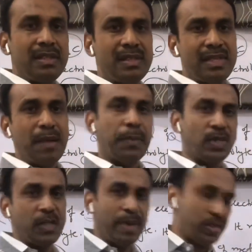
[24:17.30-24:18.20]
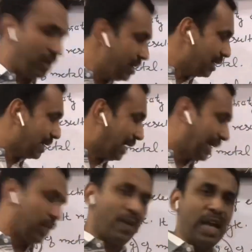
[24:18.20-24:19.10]
It's an approximation.
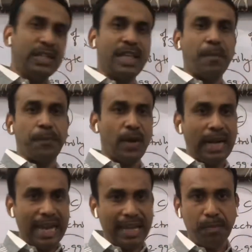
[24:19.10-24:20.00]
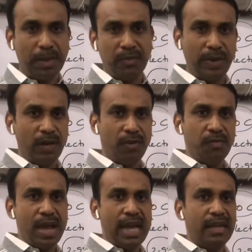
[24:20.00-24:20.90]
Correct value 3.9, but we know
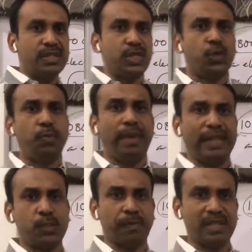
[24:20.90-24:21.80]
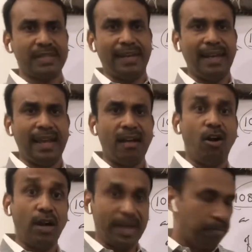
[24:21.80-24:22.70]
valence should be expressed in a
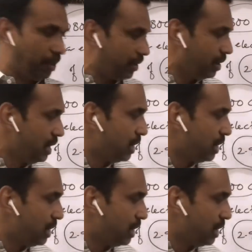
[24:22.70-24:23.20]
whole number.